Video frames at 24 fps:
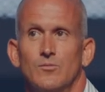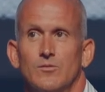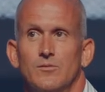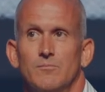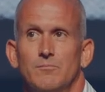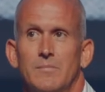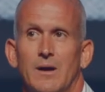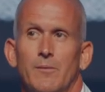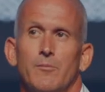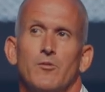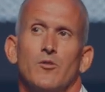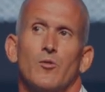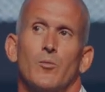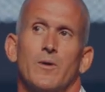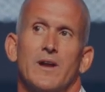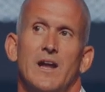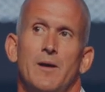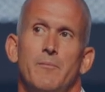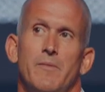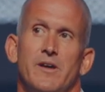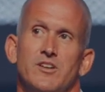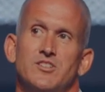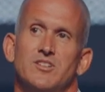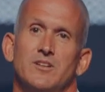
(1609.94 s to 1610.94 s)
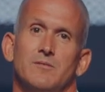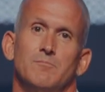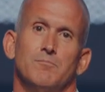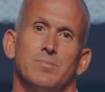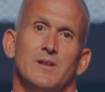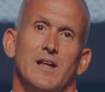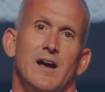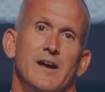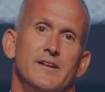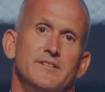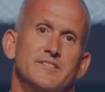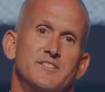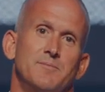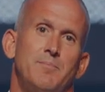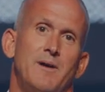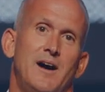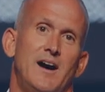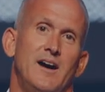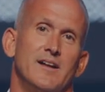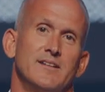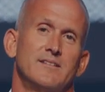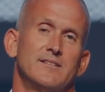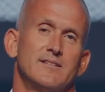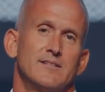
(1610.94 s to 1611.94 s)
Remember when I mentioned blind
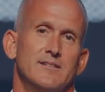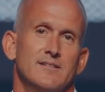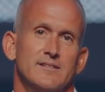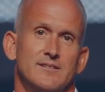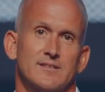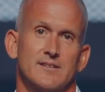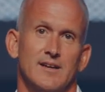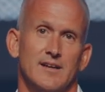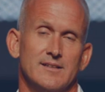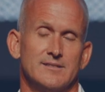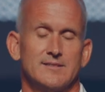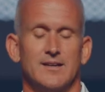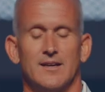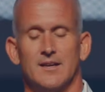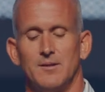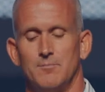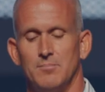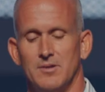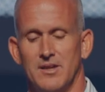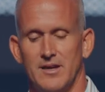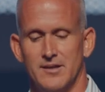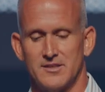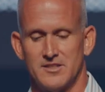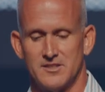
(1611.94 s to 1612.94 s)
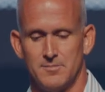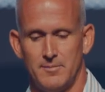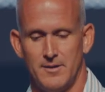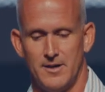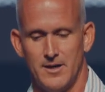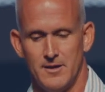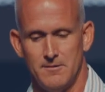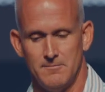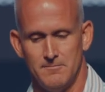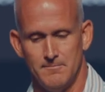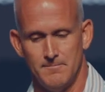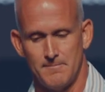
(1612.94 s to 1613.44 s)
spots? This guy's got a blind spot.